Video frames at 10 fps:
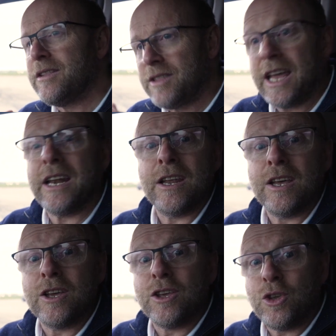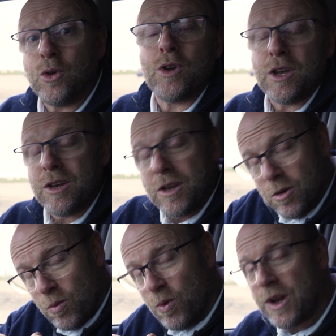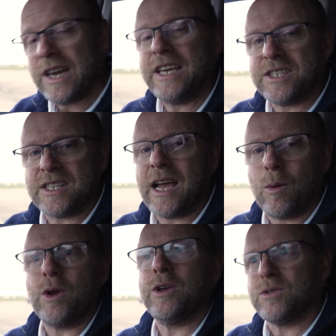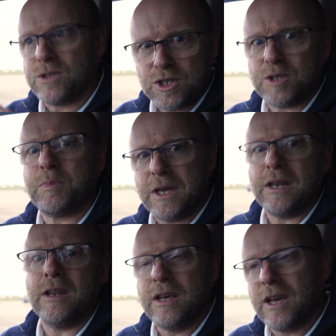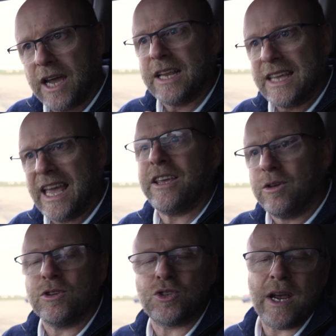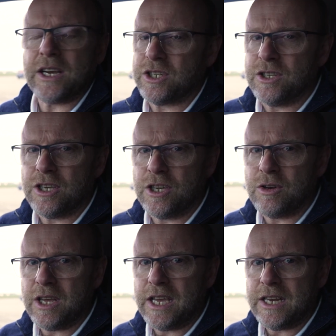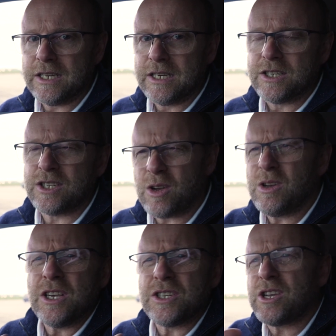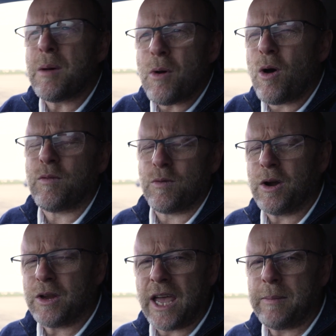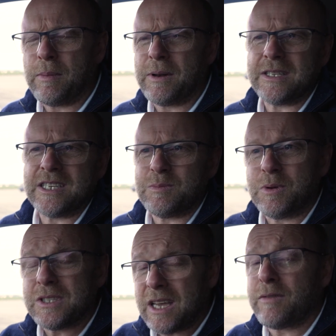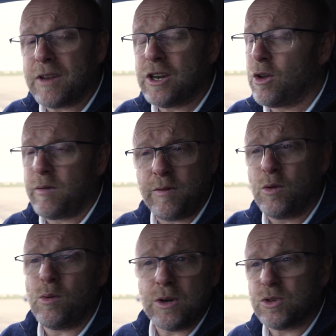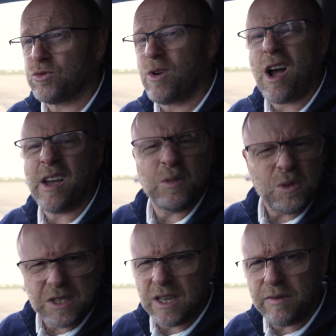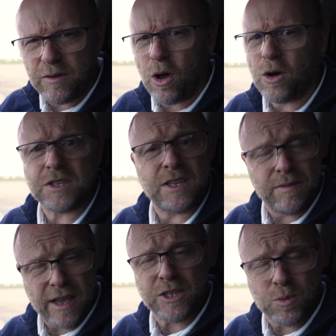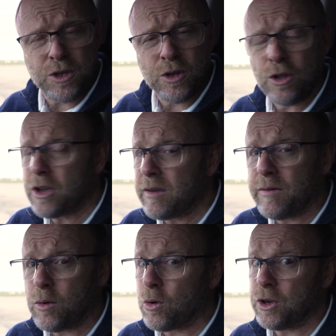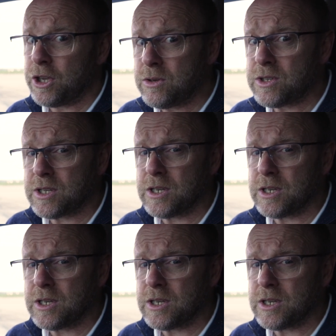then you can release that wheel to spin and get you the traction that you need. So some off-road capabilities, but definitely not four-wheel drive or diff locks if that's what you're looking for or used